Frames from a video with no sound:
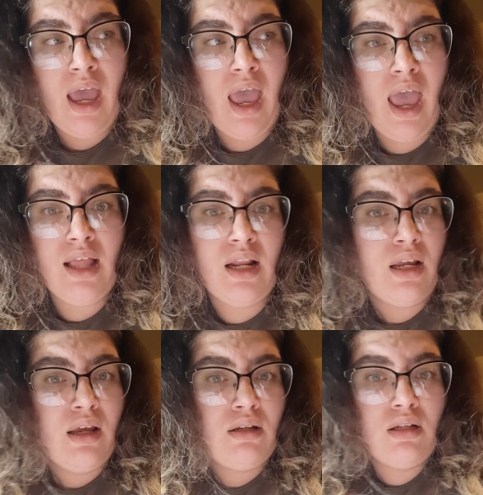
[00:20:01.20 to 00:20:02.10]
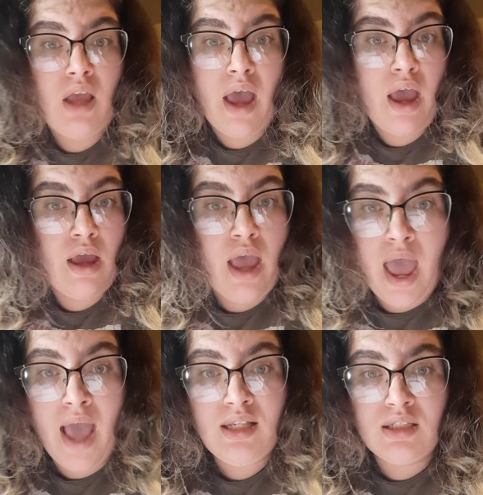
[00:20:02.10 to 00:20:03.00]
And
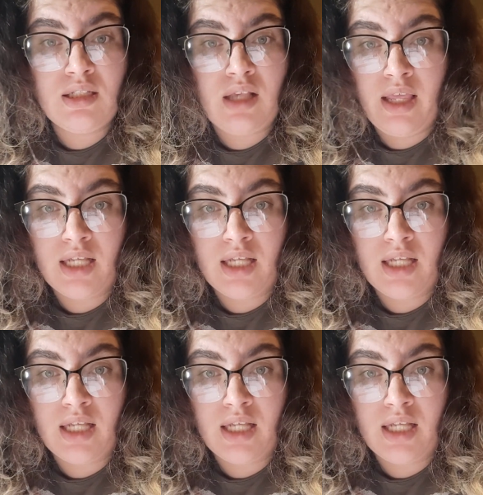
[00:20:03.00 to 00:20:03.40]
X, like I